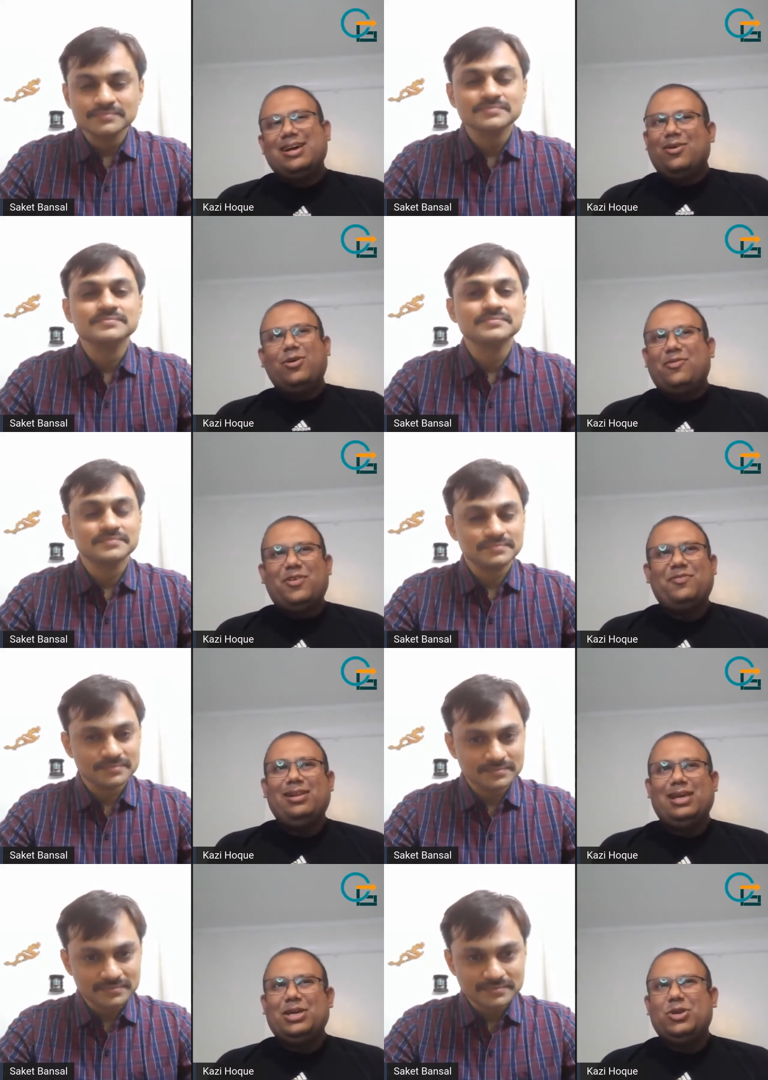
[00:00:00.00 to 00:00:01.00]
Speaker 1: Or if I feel
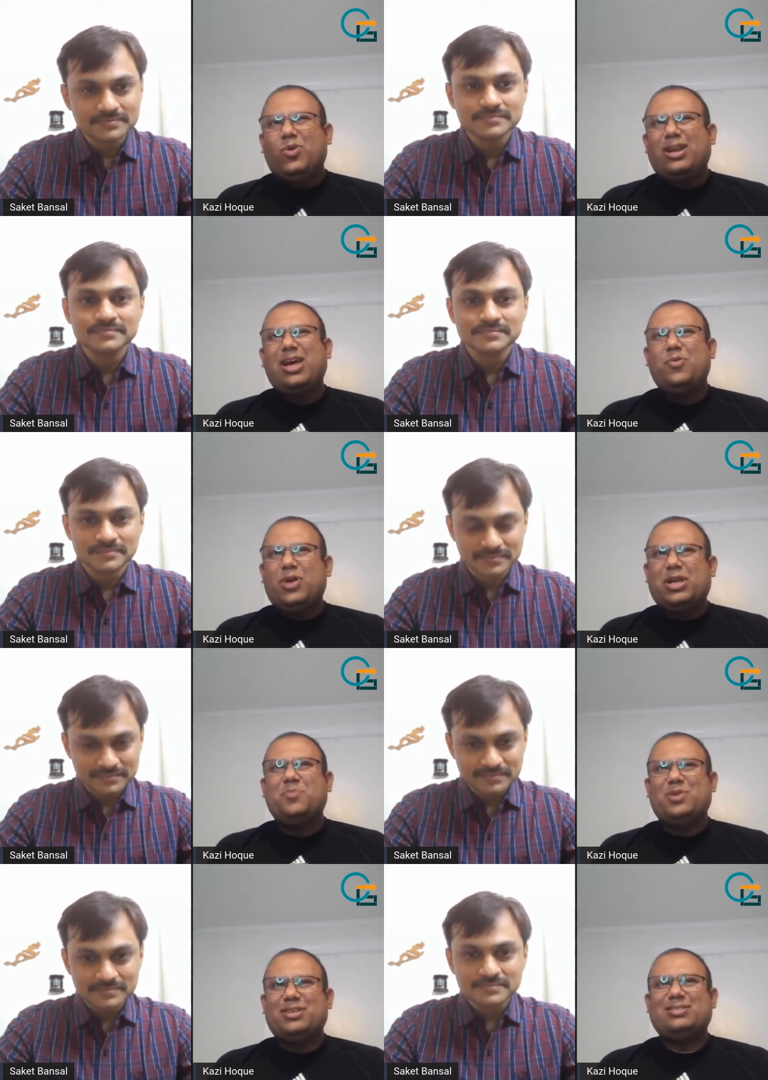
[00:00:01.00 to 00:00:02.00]
like, you know what, I want a
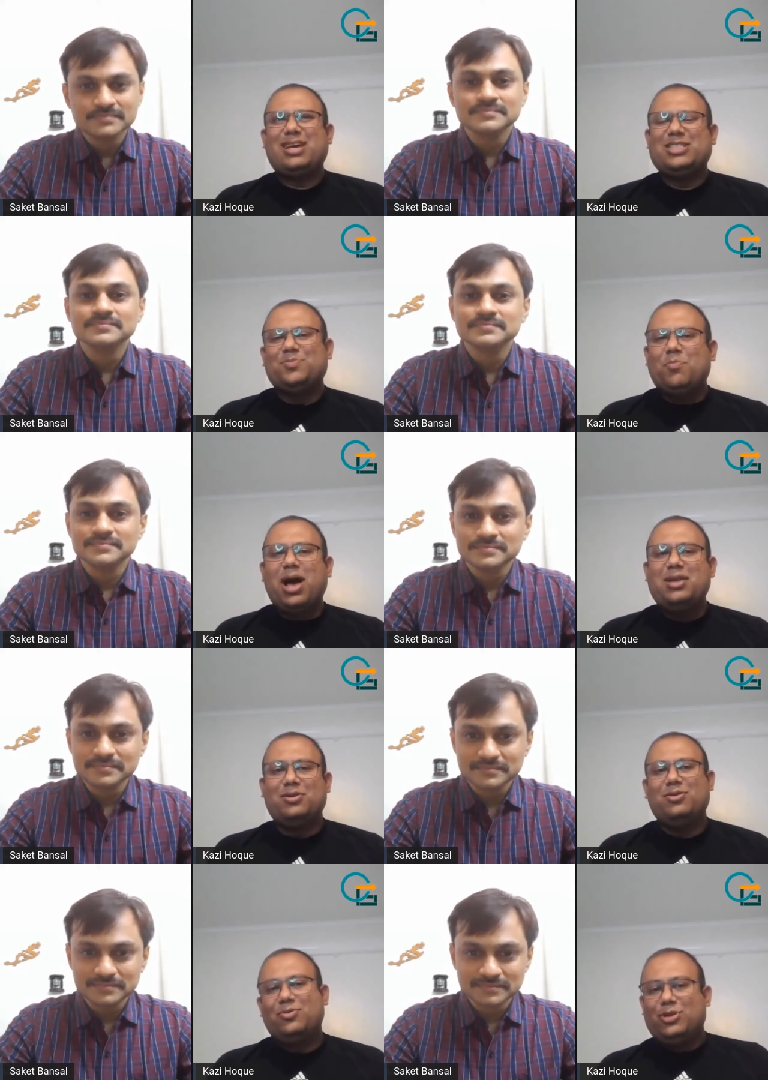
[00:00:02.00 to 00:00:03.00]
computer science
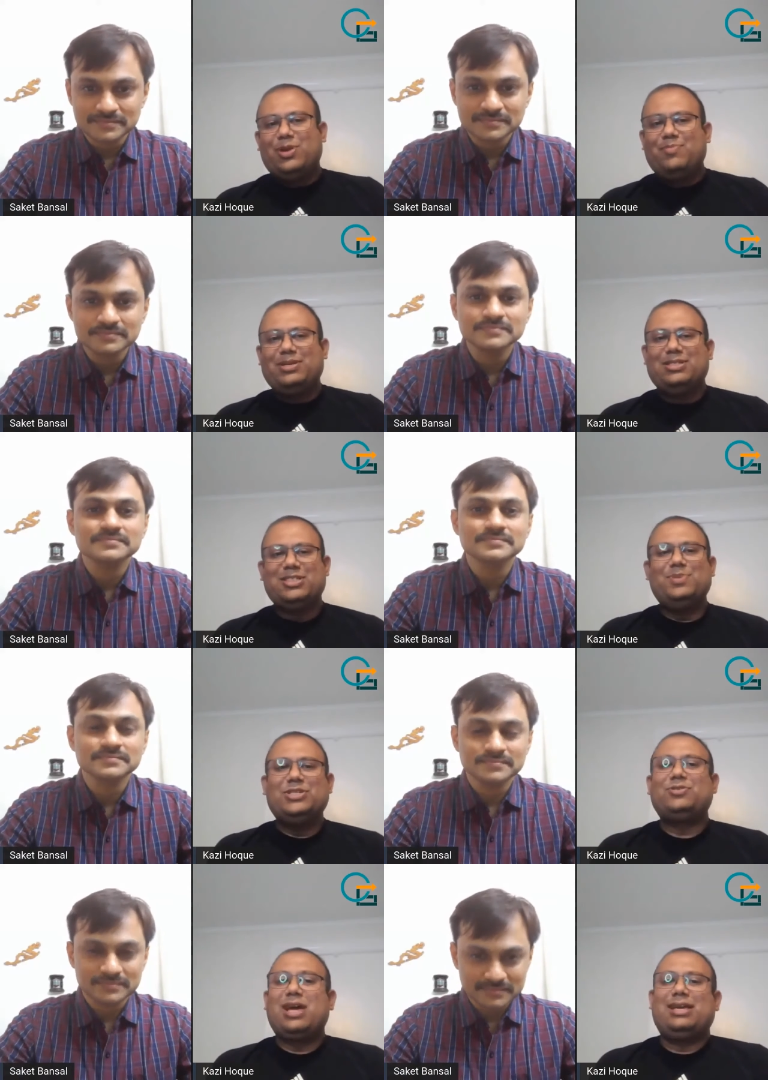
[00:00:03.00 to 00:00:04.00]
minor with my business
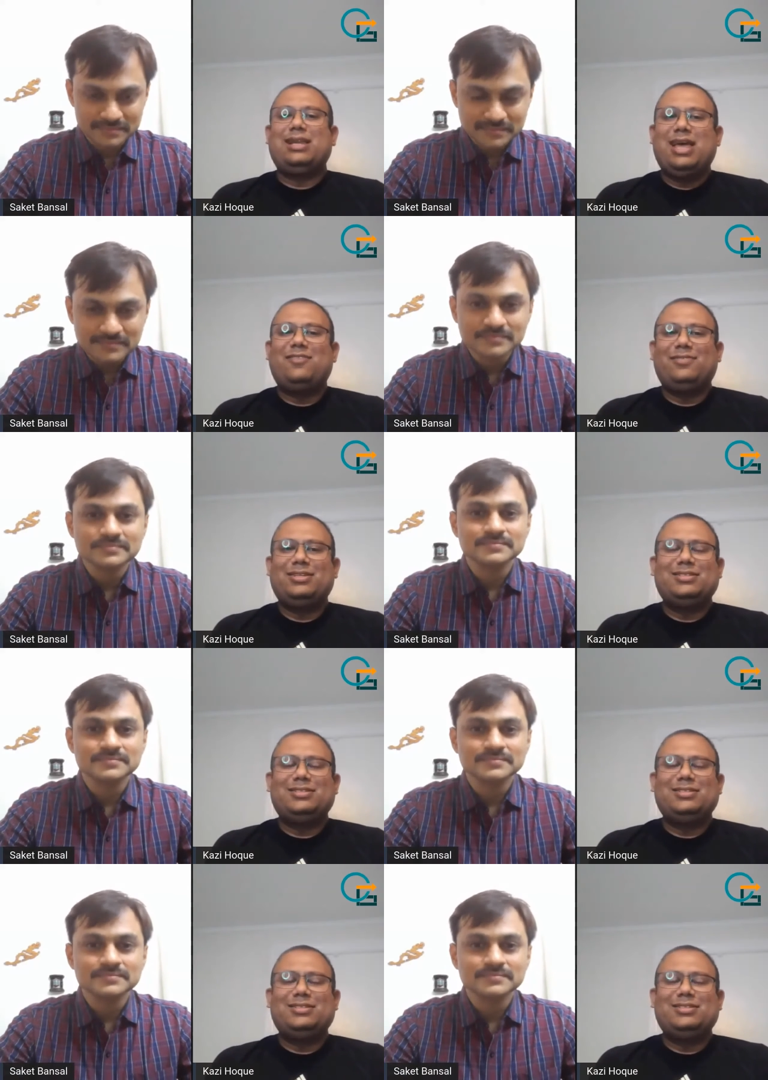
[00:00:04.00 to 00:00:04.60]
major, I can have it.